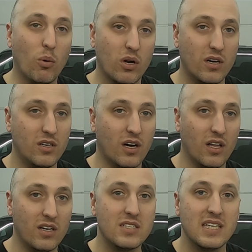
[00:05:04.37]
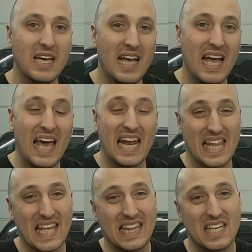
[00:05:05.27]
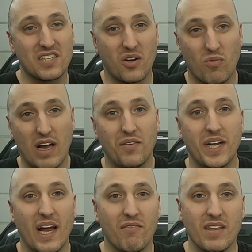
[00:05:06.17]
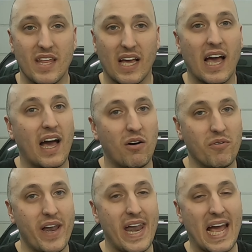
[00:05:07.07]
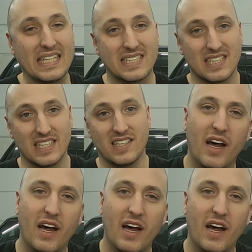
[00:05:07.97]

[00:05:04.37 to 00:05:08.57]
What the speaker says: $400. I think that's gonna round everything out nicely.